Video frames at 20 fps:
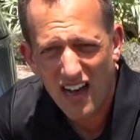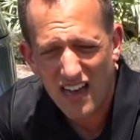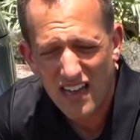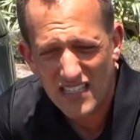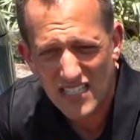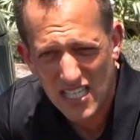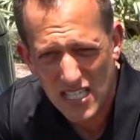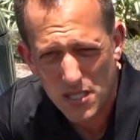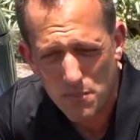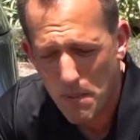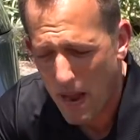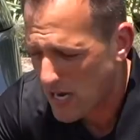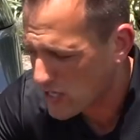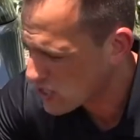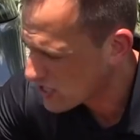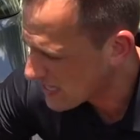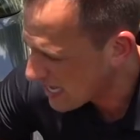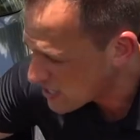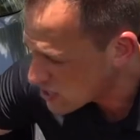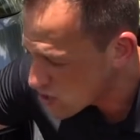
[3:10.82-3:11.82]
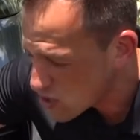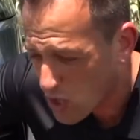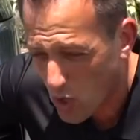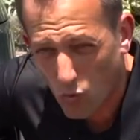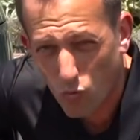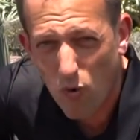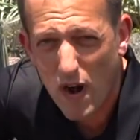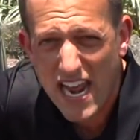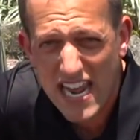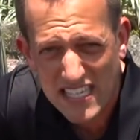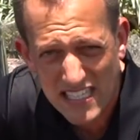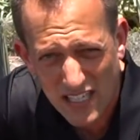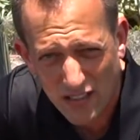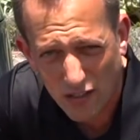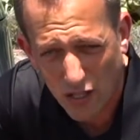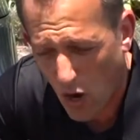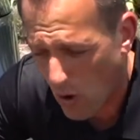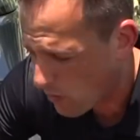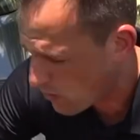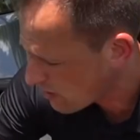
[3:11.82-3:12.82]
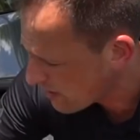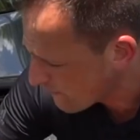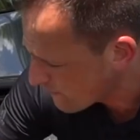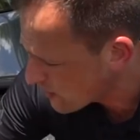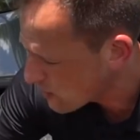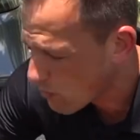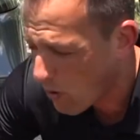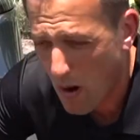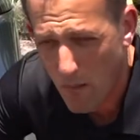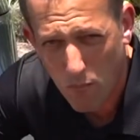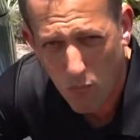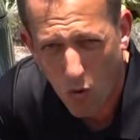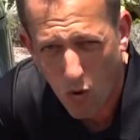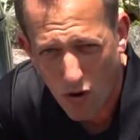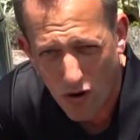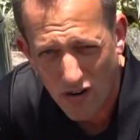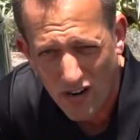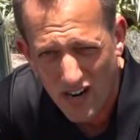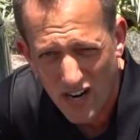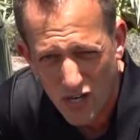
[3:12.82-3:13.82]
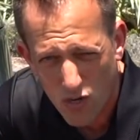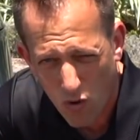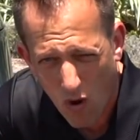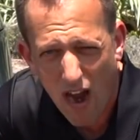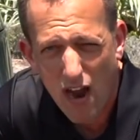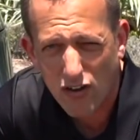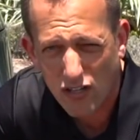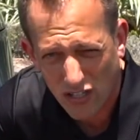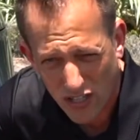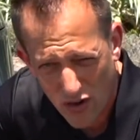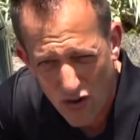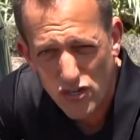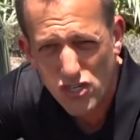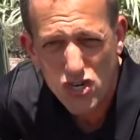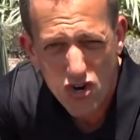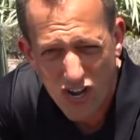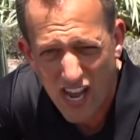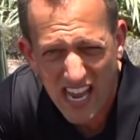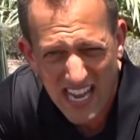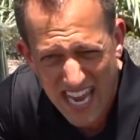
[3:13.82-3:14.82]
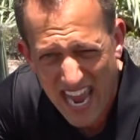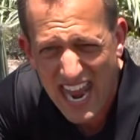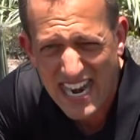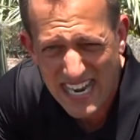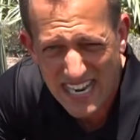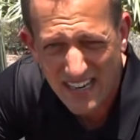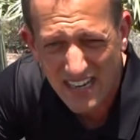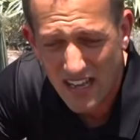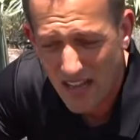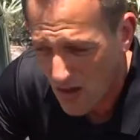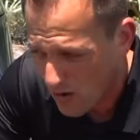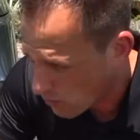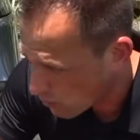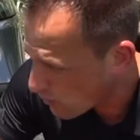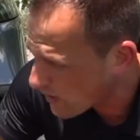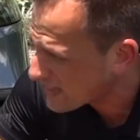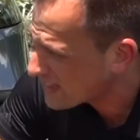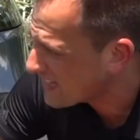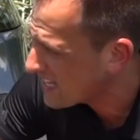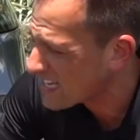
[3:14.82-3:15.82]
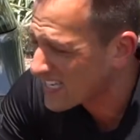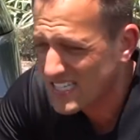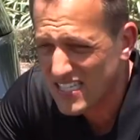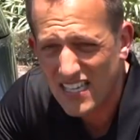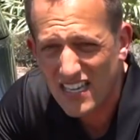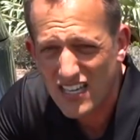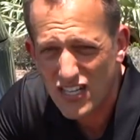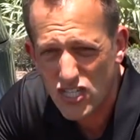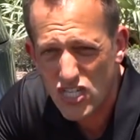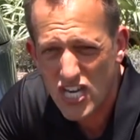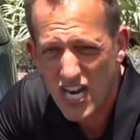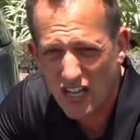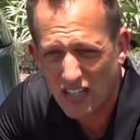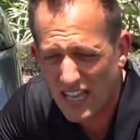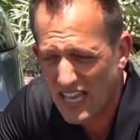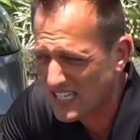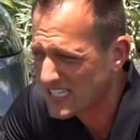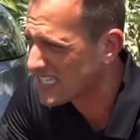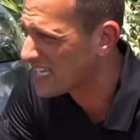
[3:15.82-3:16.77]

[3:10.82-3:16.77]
suspension that you could raise and lower. If you want more ground clearance, you could get it with this GLS